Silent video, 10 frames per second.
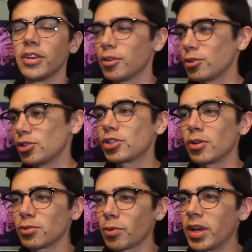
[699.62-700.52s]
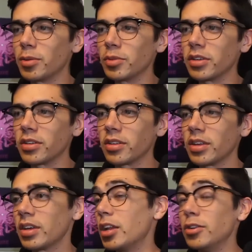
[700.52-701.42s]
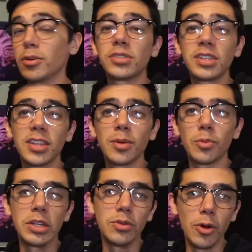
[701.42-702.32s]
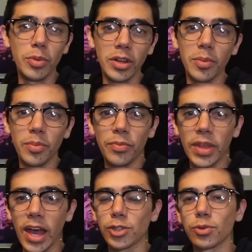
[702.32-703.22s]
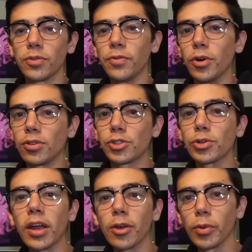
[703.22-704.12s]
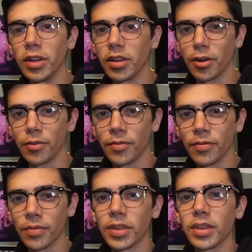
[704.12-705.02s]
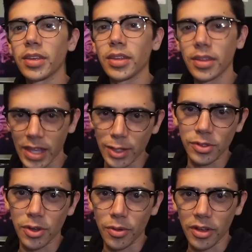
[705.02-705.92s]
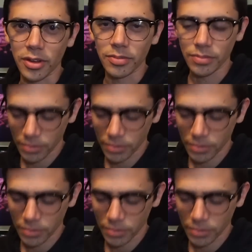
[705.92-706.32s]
They're just chosen randomly, and you don't see them when you open up the actual full tracker window. That's what's going on.